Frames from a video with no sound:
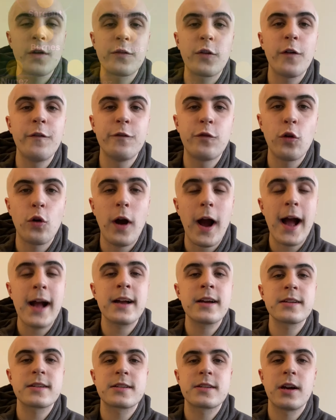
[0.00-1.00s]
I've gone for
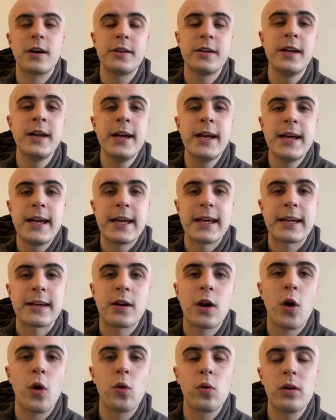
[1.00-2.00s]
Angus Gunn in
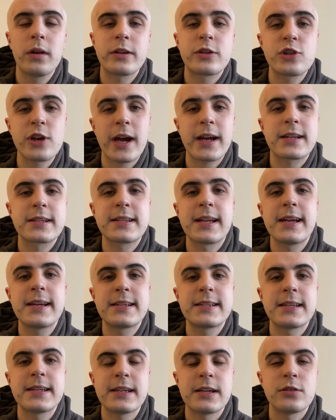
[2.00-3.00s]
goal, Jack
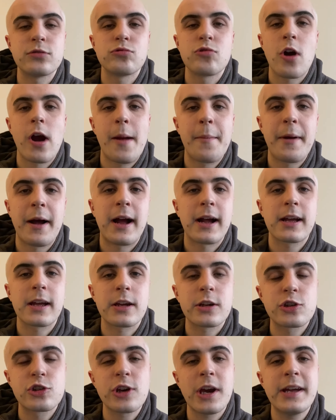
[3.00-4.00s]
Stacey at right back,
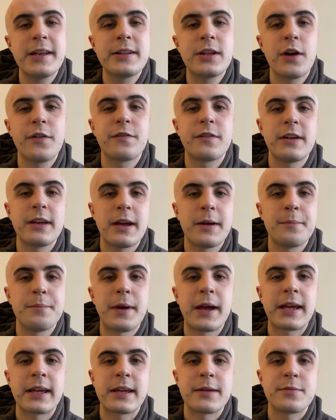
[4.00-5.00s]
Shane Duffy and
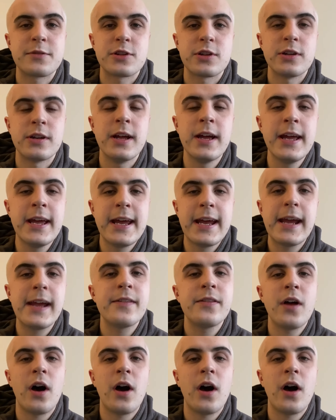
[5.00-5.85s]
Ben Gibson in